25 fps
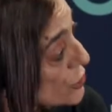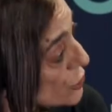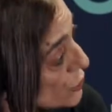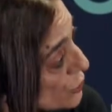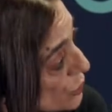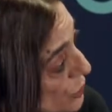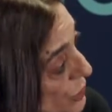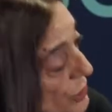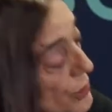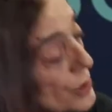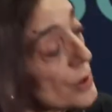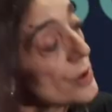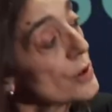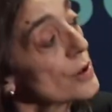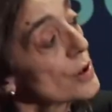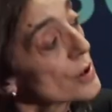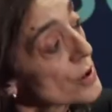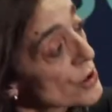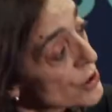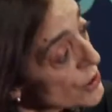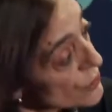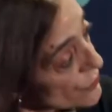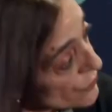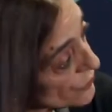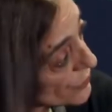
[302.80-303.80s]
But the
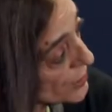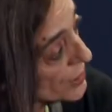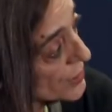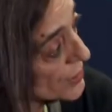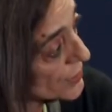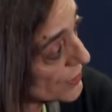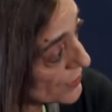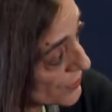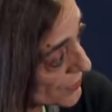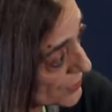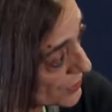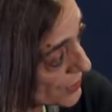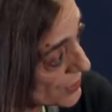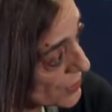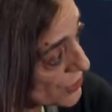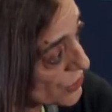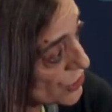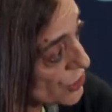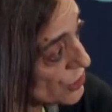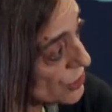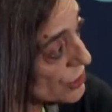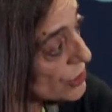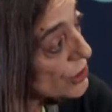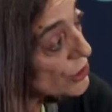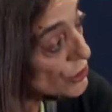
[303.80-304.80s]
data we
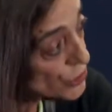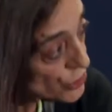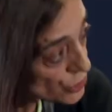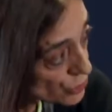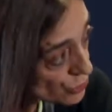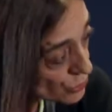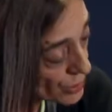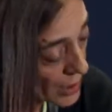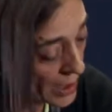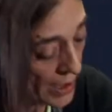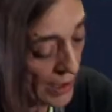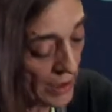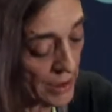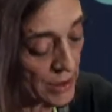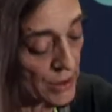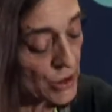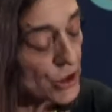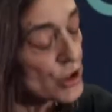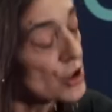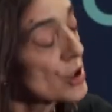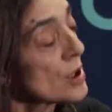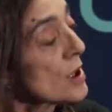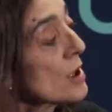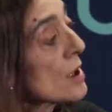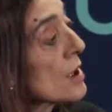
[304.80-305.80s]
have
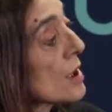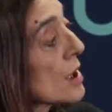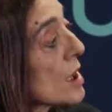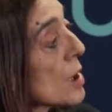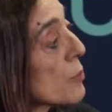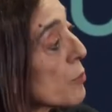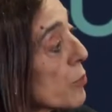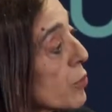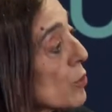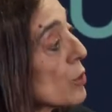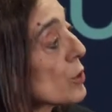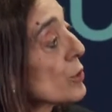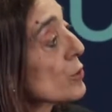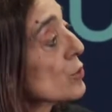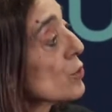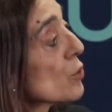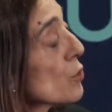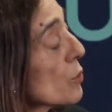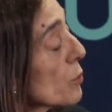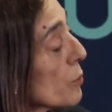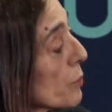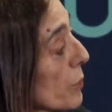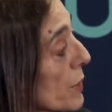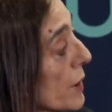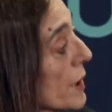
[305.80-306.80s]

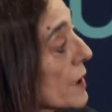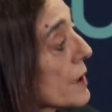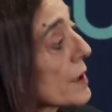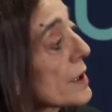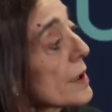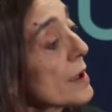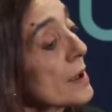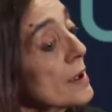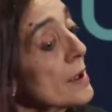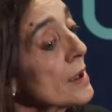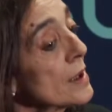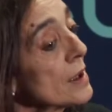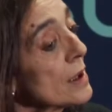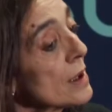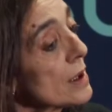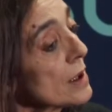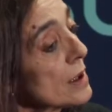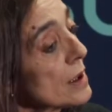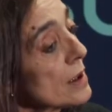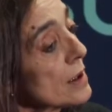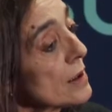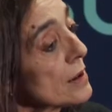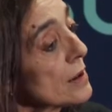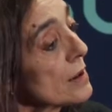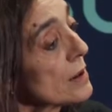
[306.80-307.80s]
indicate that more than the
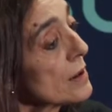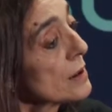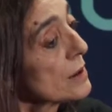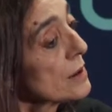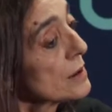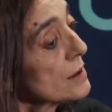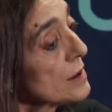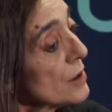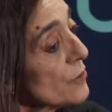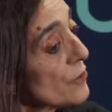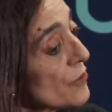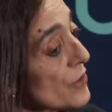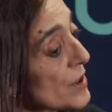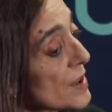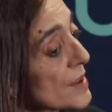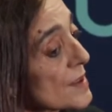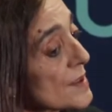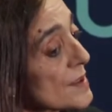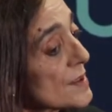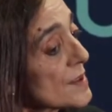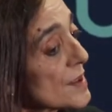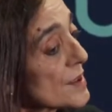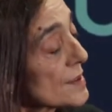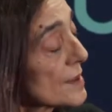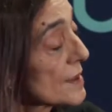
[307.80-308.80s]
regional
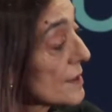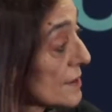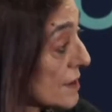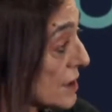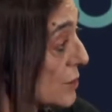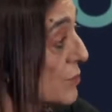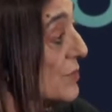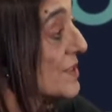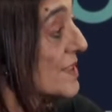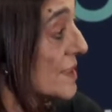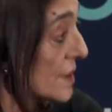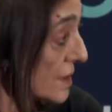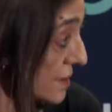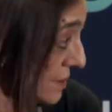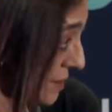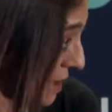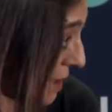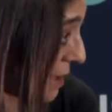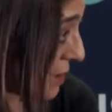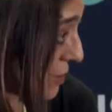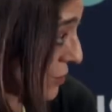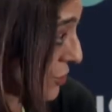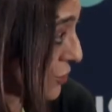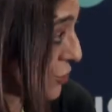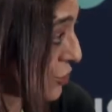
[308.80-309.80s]
differences, we have
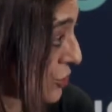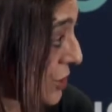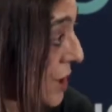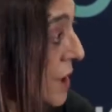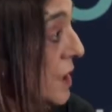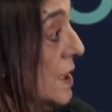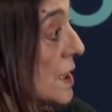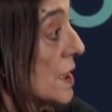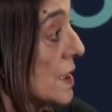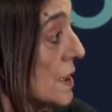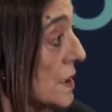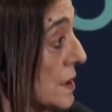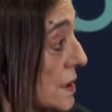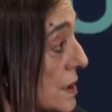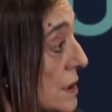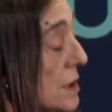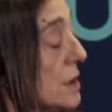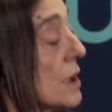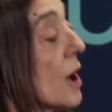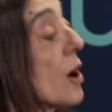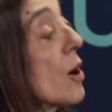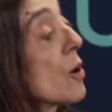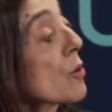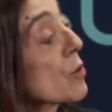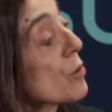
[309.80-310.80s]

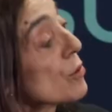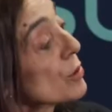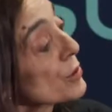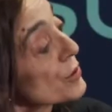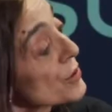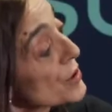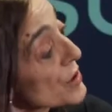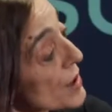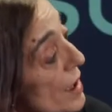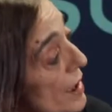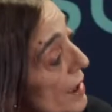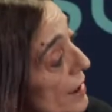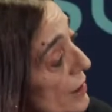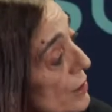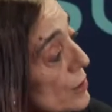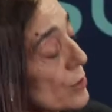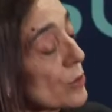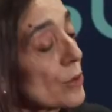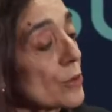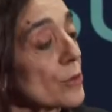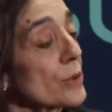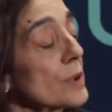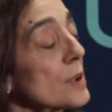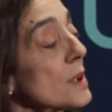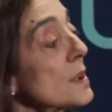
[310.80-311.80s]
age
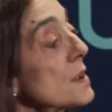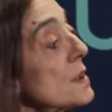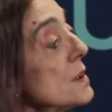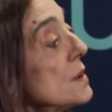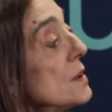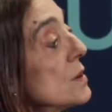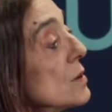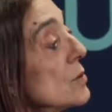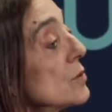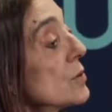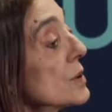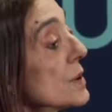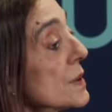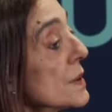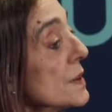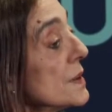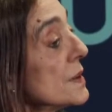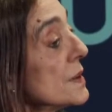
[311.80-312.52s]
differences. And